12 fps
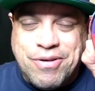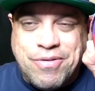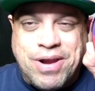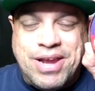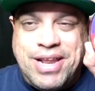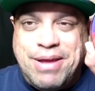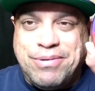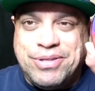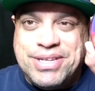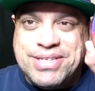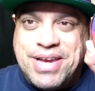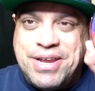Great label
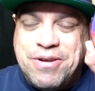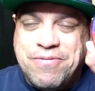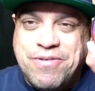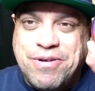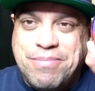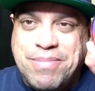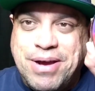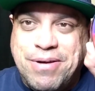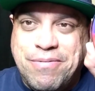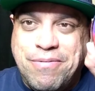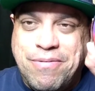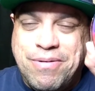design here
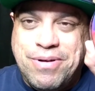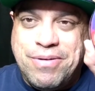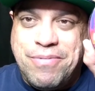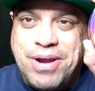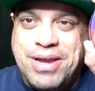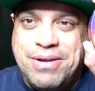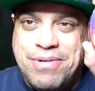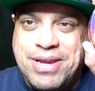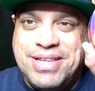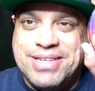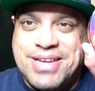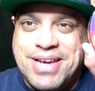from Ray
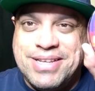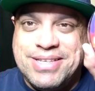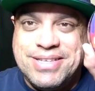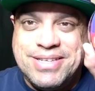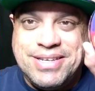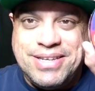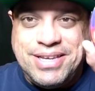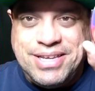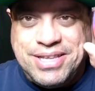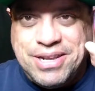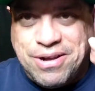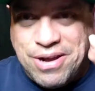Designs.
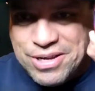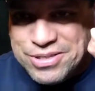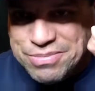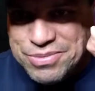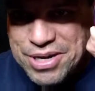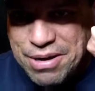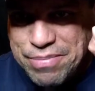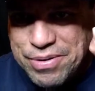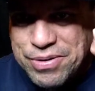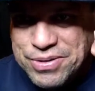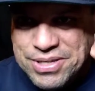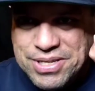He did an awesome job
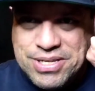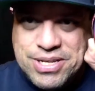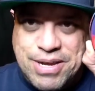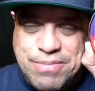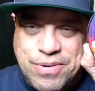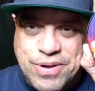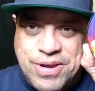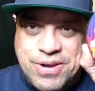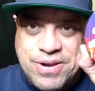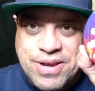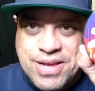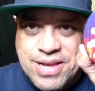producing this label
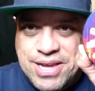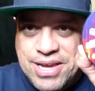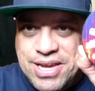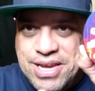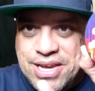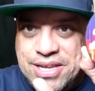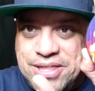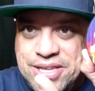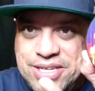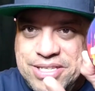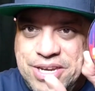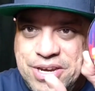here. And
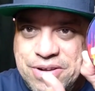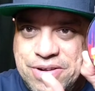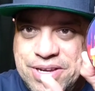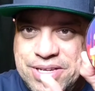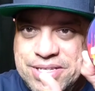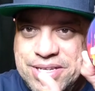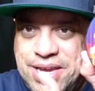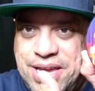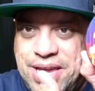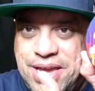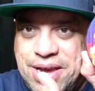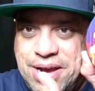this here is
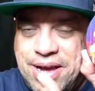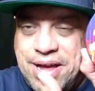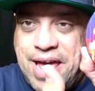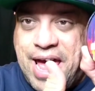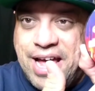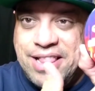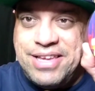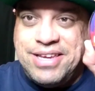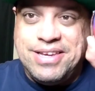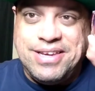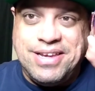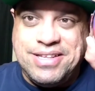a
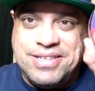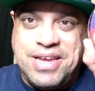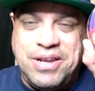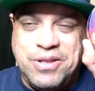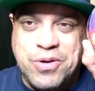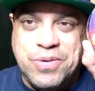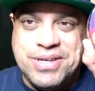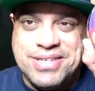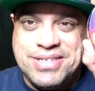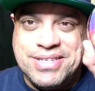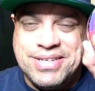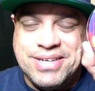alley in St.
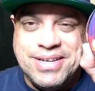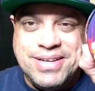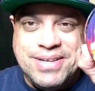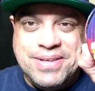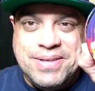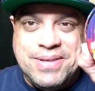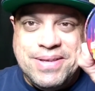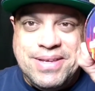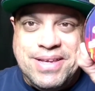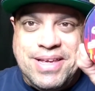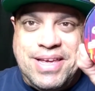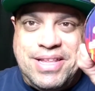Louis.
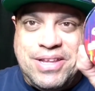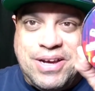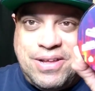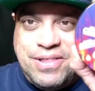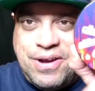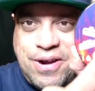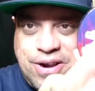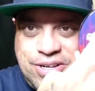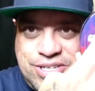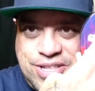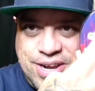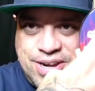And the
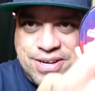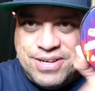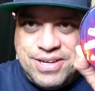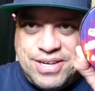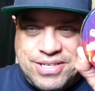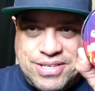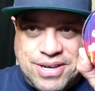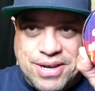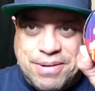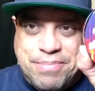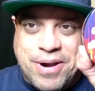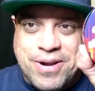arch there, it's
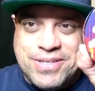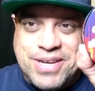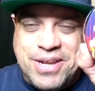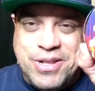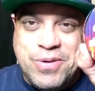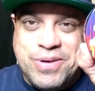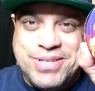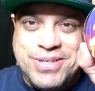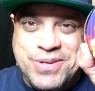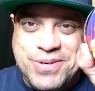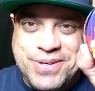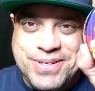part of St. Louis
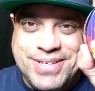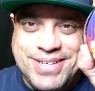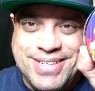too.